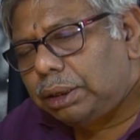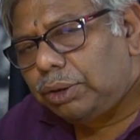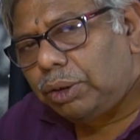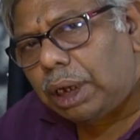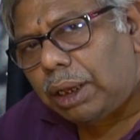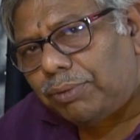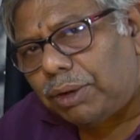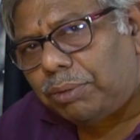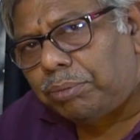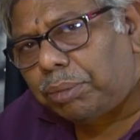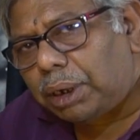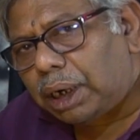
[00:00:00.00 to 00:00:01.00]
you will have a
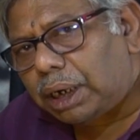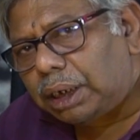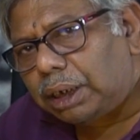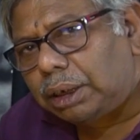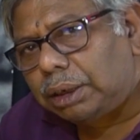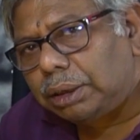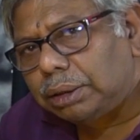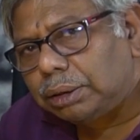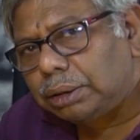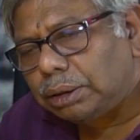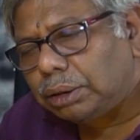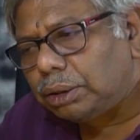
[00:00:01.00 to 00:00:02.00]
blurred
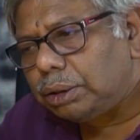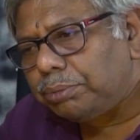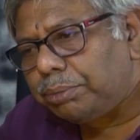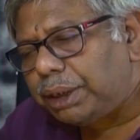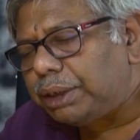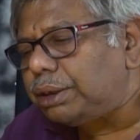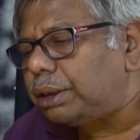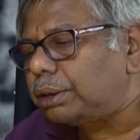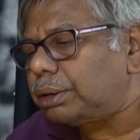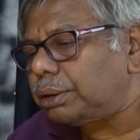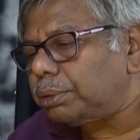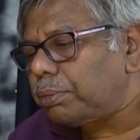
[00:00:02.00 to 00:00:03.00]

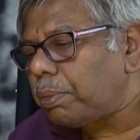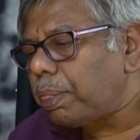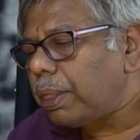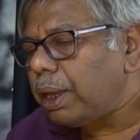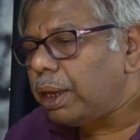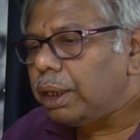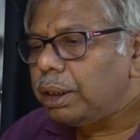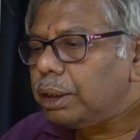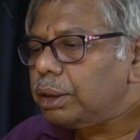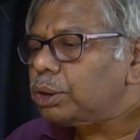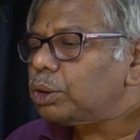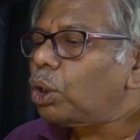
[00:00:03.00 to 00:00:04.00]
pictures.
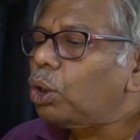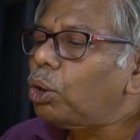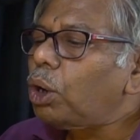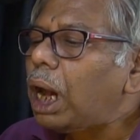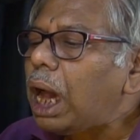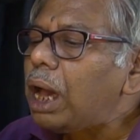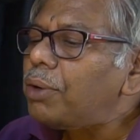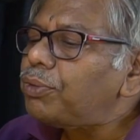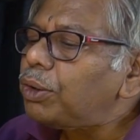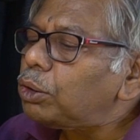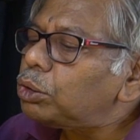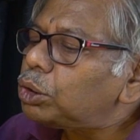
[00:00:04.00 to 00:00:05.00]
So I have
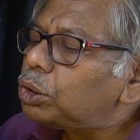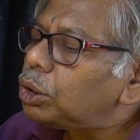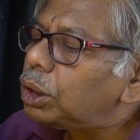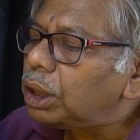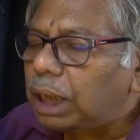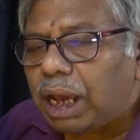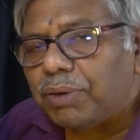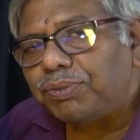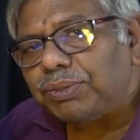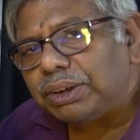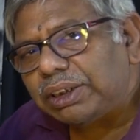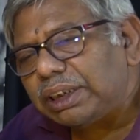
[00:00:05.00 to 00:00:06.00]
used
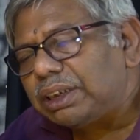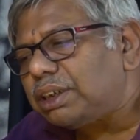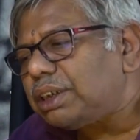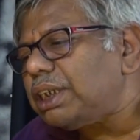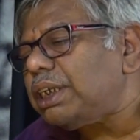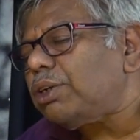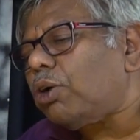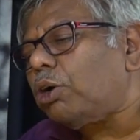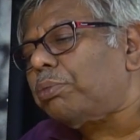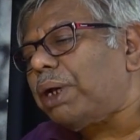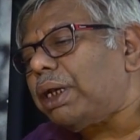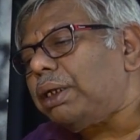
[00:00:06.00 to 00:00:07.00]
f16
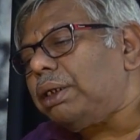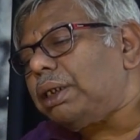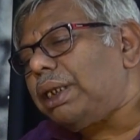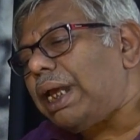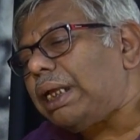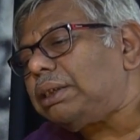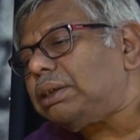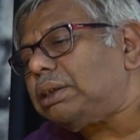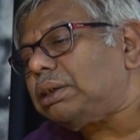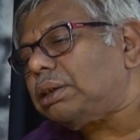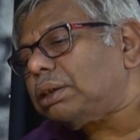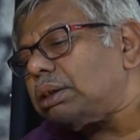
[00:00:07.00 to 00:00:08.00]
on my
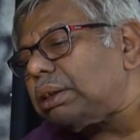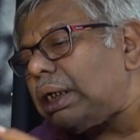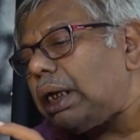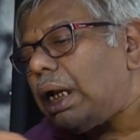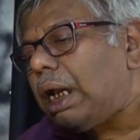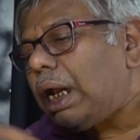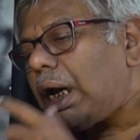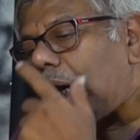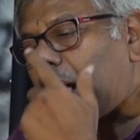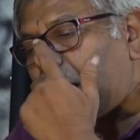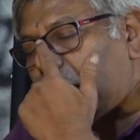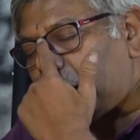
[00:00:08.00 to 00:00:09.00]
lens,
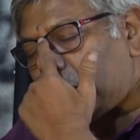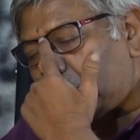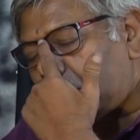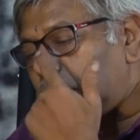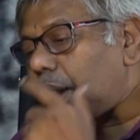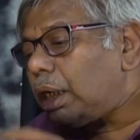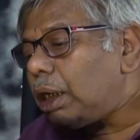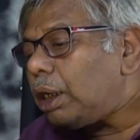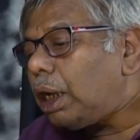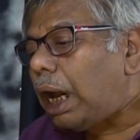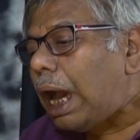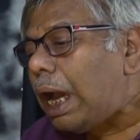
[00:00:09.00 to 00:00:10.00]
and
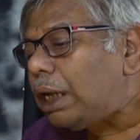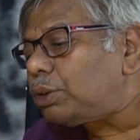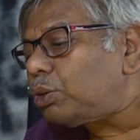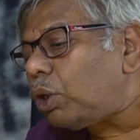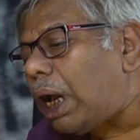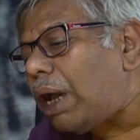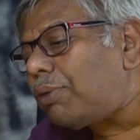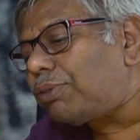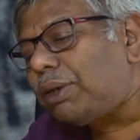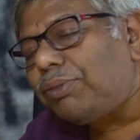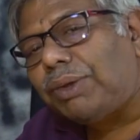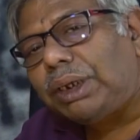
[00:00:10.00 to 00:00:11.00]
ISO I have
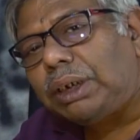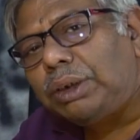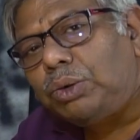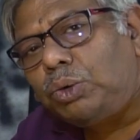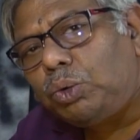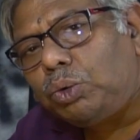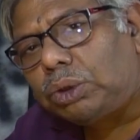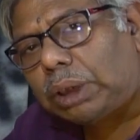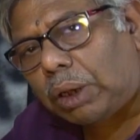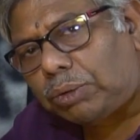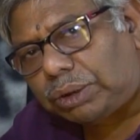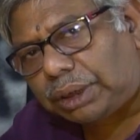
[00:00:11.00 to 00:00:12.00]
given
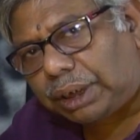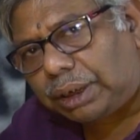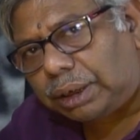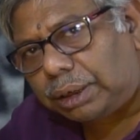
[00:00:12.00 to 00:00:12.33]
2000,